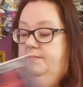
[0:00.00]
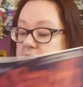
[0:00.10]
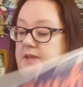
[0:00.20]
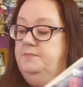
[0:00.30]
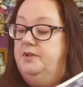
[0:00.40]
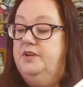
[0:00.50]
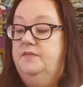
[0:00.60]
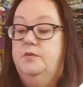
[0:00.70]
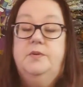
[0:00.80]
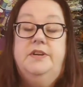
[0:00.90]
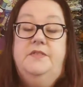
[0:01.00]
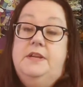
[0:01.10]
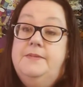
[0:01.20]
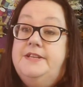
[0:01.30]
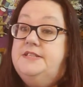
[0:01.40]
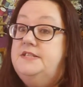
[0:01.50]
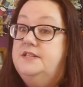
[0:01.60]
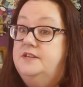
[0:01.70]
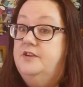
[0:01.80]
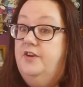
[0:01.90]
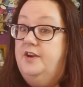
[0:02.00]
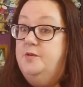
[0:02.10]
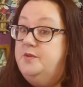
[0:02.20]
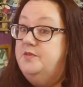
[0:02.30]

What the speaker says: I keep looking for one. If anybody sees a nutcracker